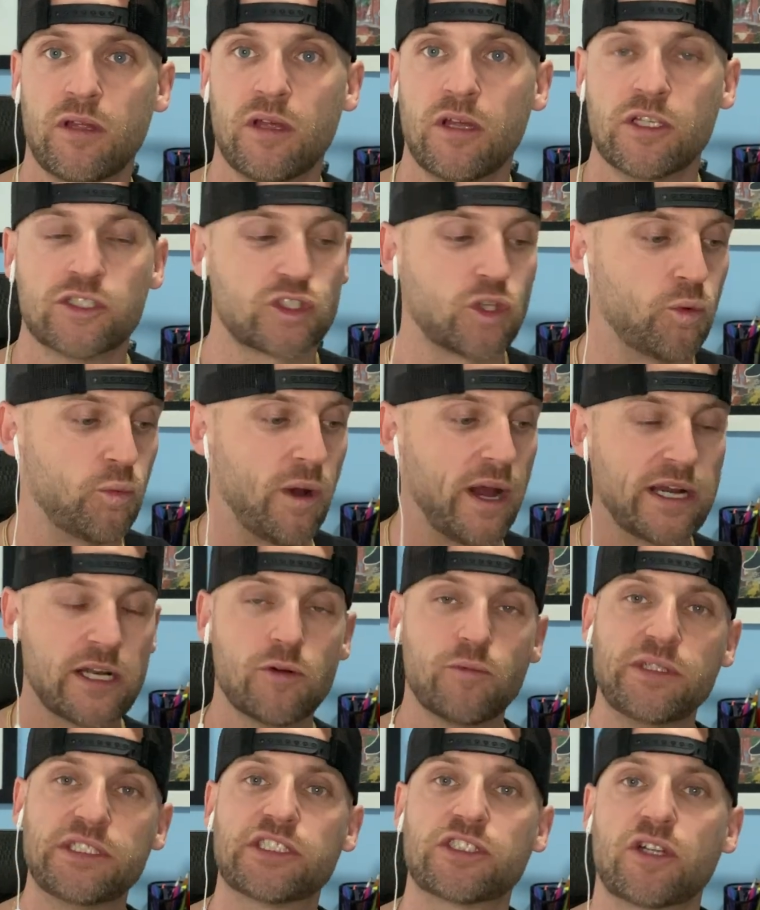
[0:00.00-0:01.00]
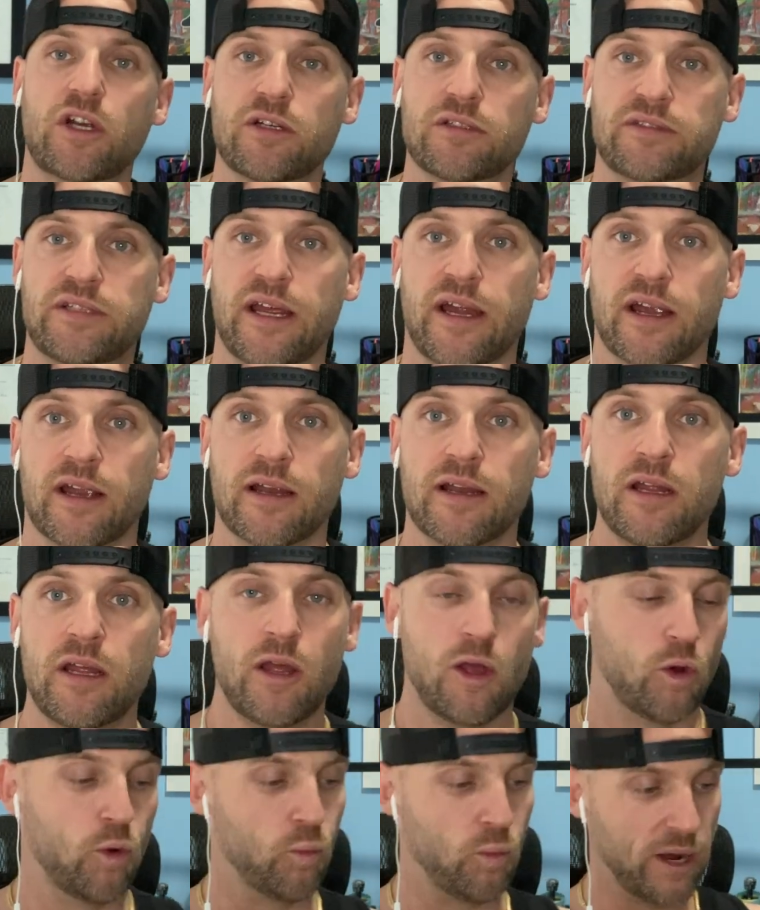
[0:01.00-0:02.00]
So why don't we start there?
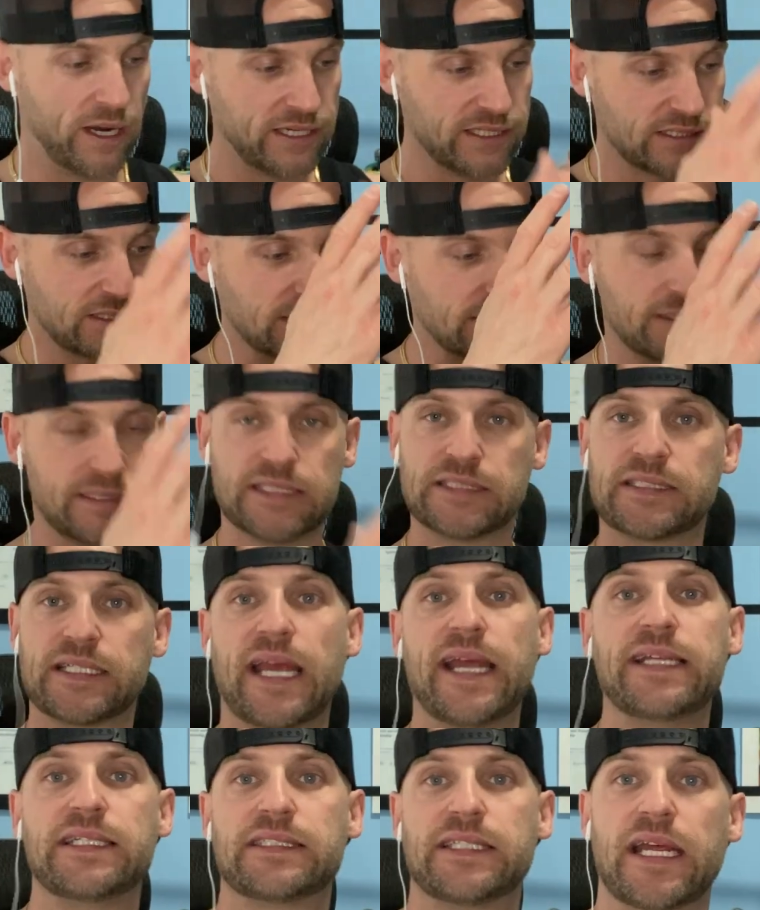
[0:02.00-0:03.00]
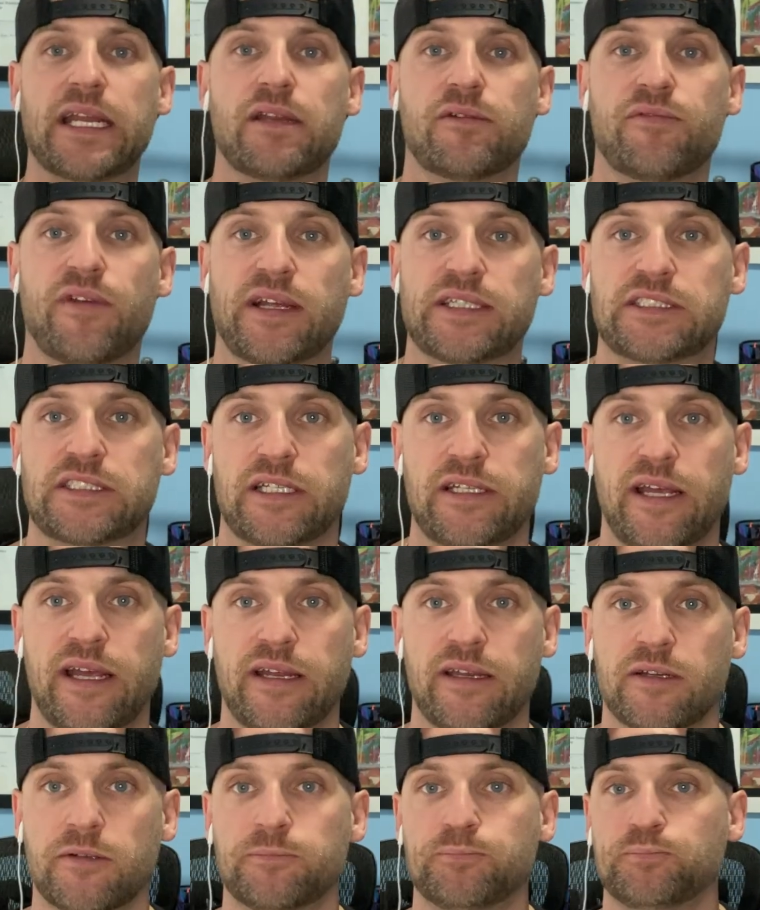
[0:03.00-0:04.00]
Why doesn't this case get
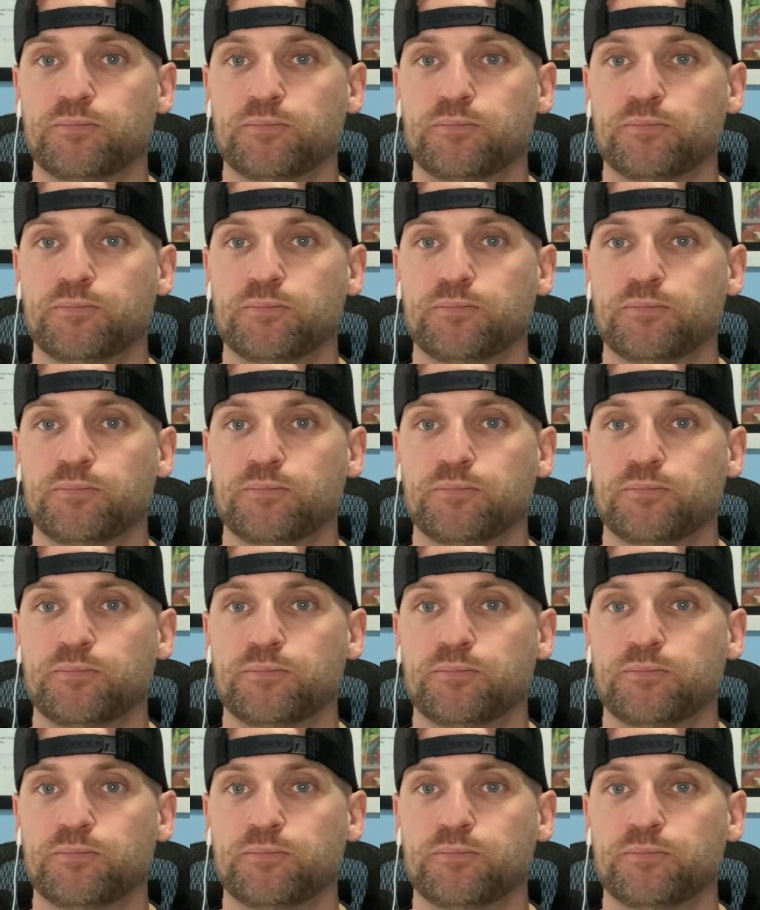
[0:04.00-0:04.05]
investigated?